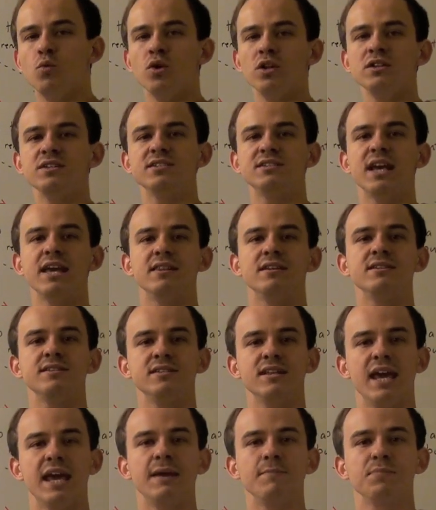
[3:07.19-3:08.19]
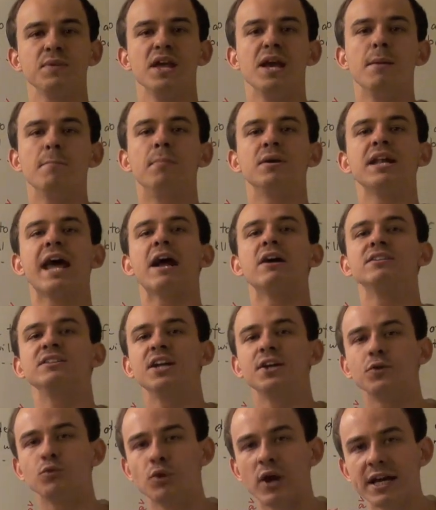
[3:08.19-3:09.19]
will stay the same, but our
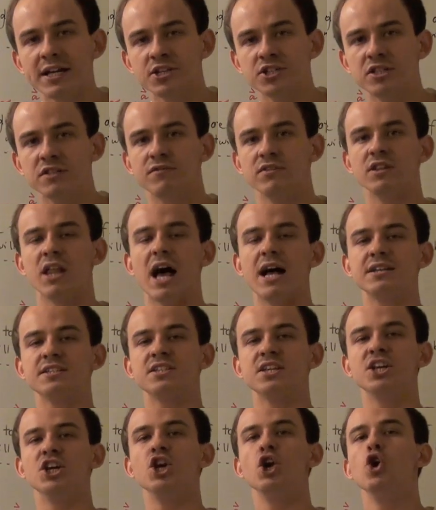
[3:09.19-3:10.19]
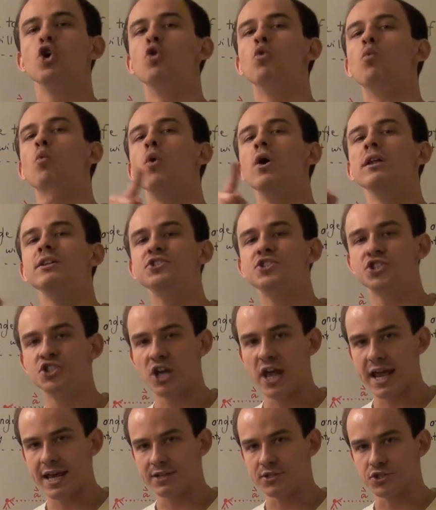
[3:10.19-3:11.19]
direction of velocity will
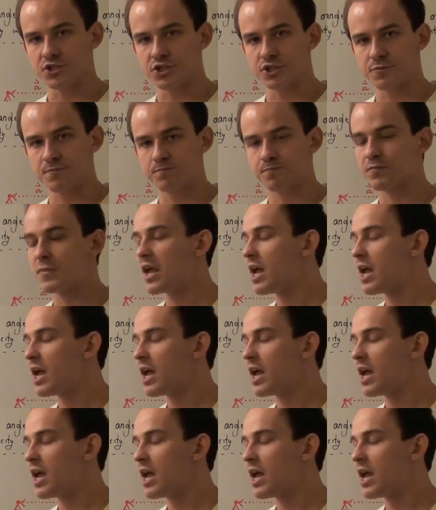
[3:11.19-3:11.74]
change.